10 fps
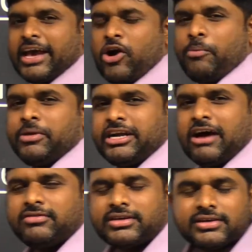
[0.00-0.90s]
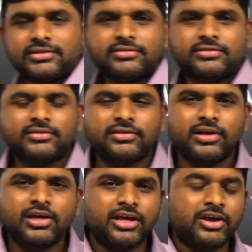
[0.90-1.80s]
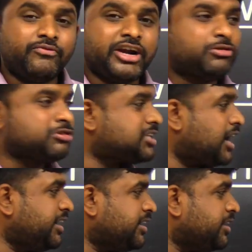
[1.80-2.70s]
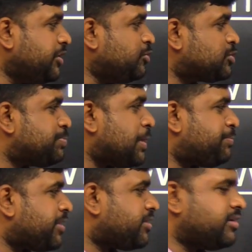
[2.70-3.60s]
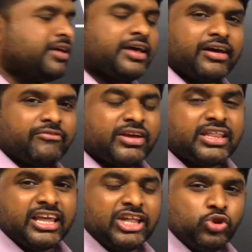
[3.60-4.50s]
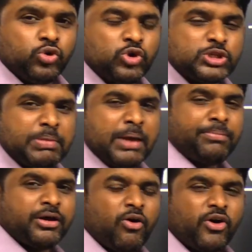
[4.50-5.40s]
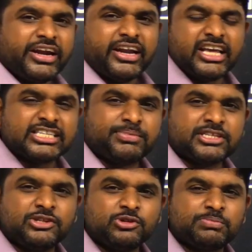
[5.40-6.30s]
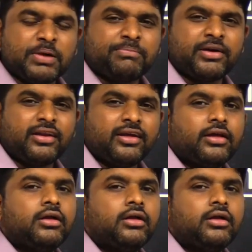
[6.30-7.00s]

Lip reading: A common doubt. When to start newspaper? Whether Hindu newspaper or Indian Express newspaper?